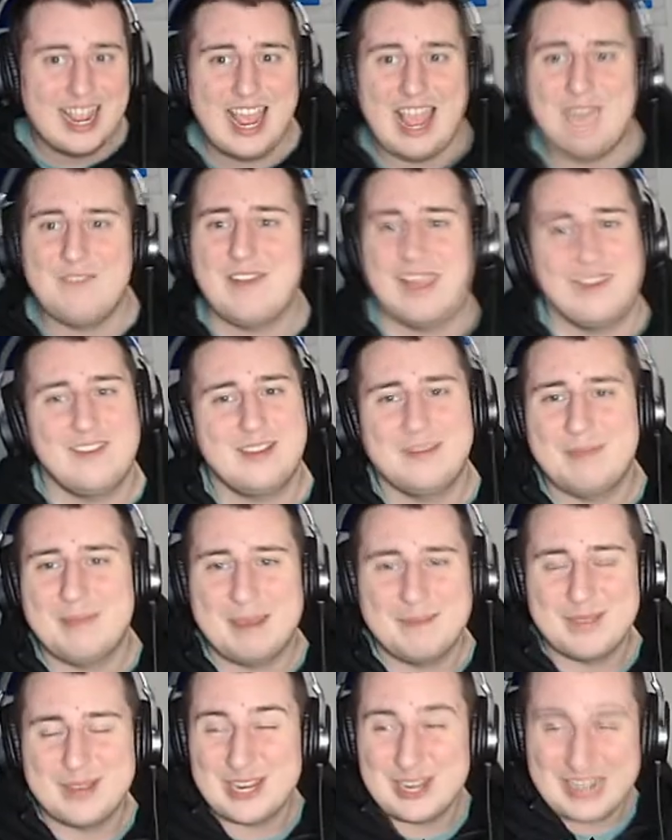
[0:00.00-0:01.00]
If I
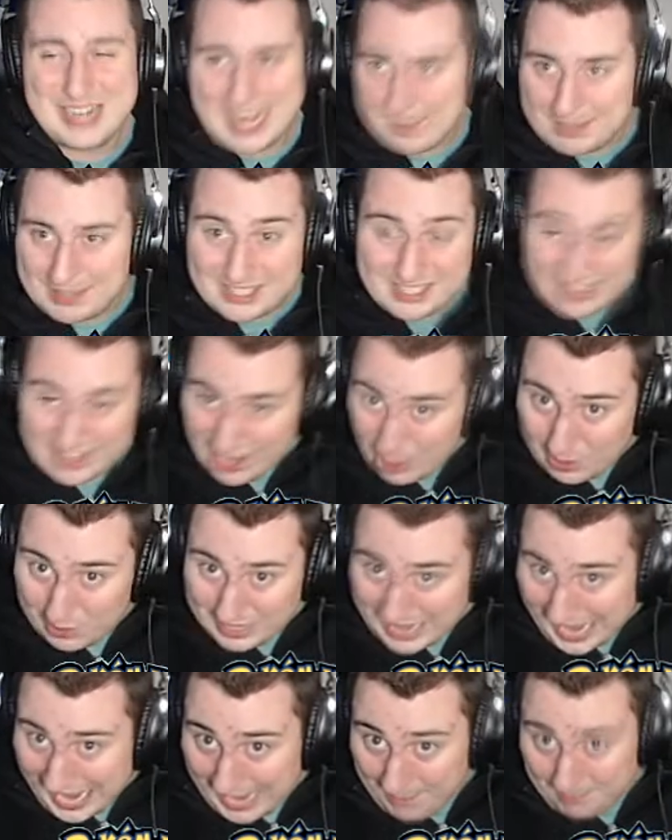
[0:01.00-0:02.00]
remember, your name is
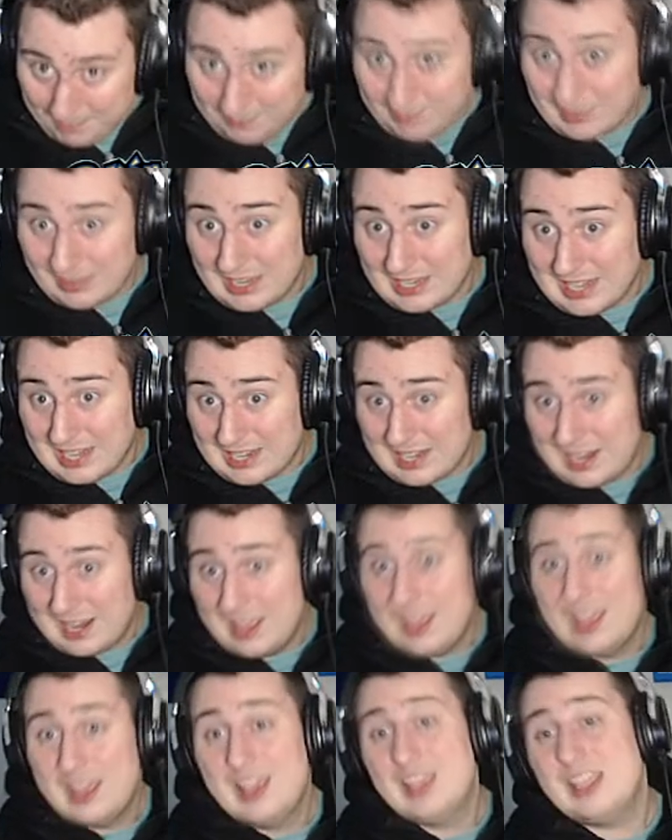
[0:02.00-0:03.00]
Codename?
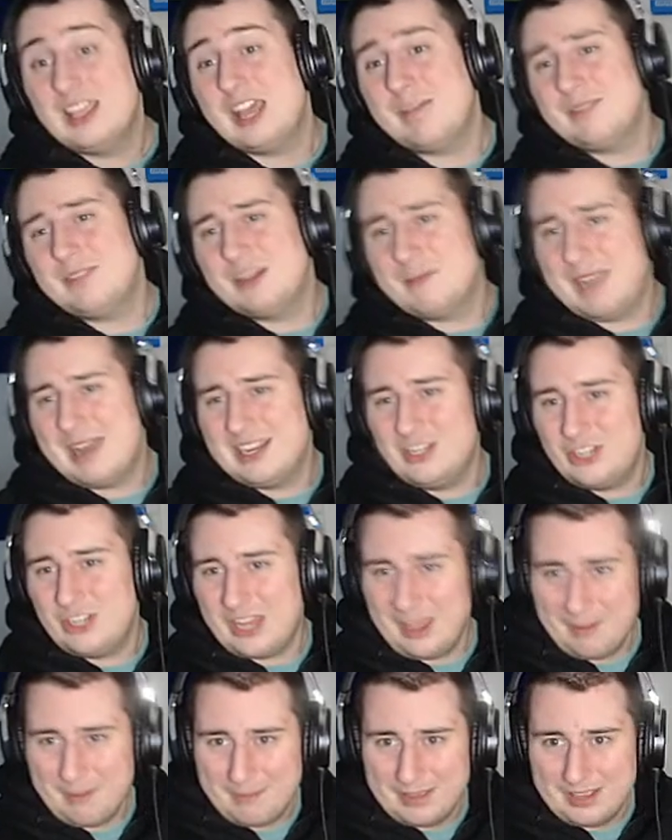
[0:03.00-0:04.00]
Come to my
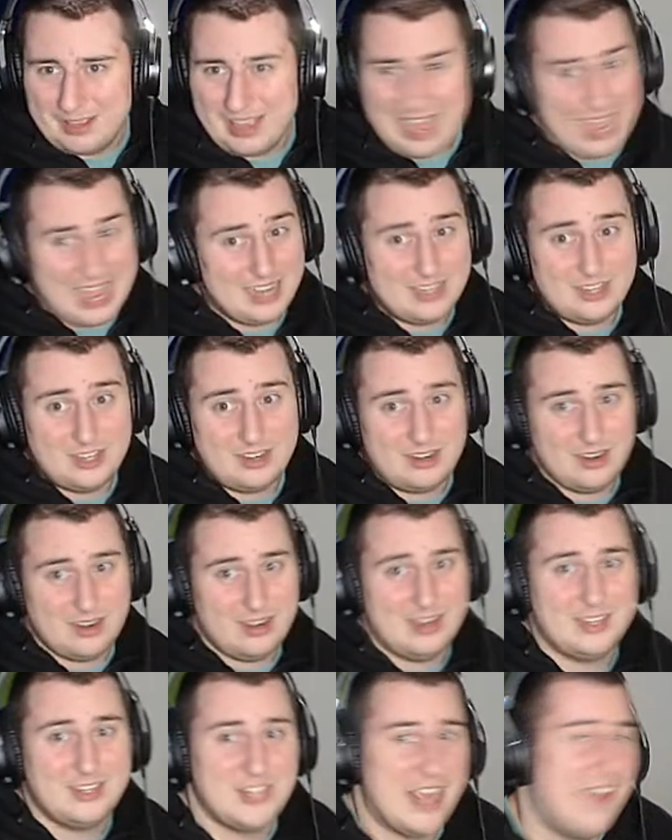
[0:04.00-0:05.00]
gym I
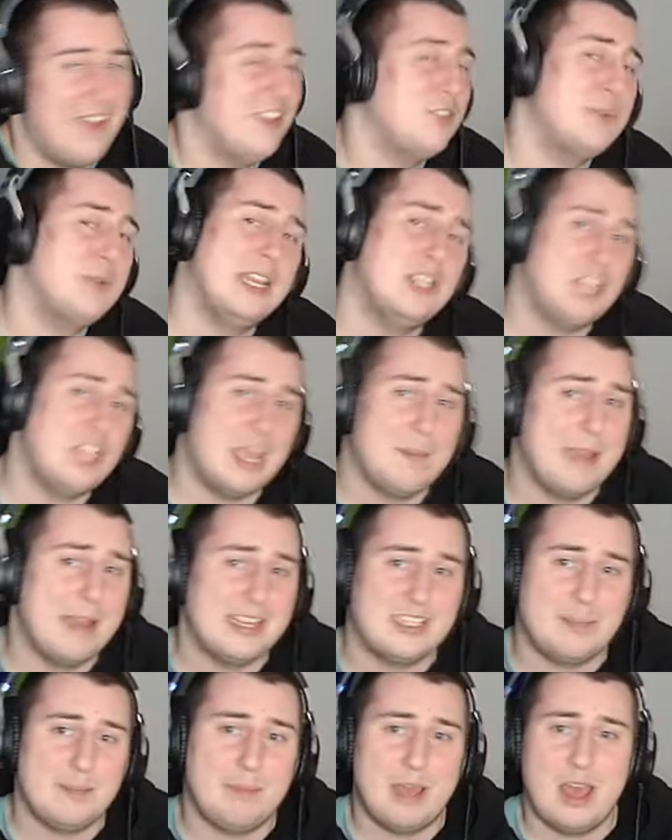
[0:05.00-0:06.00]
and challenge my gym, I
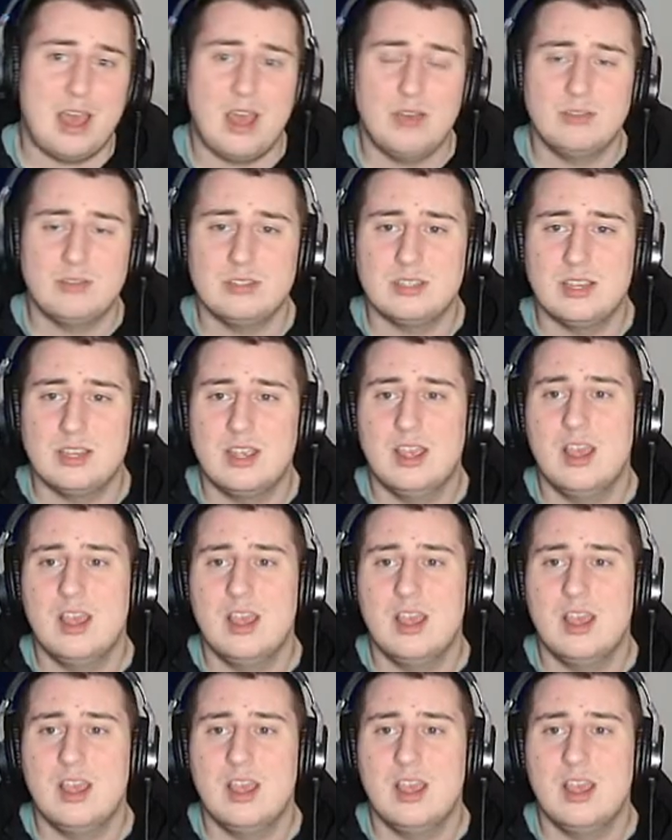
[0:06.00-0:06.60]
suppose.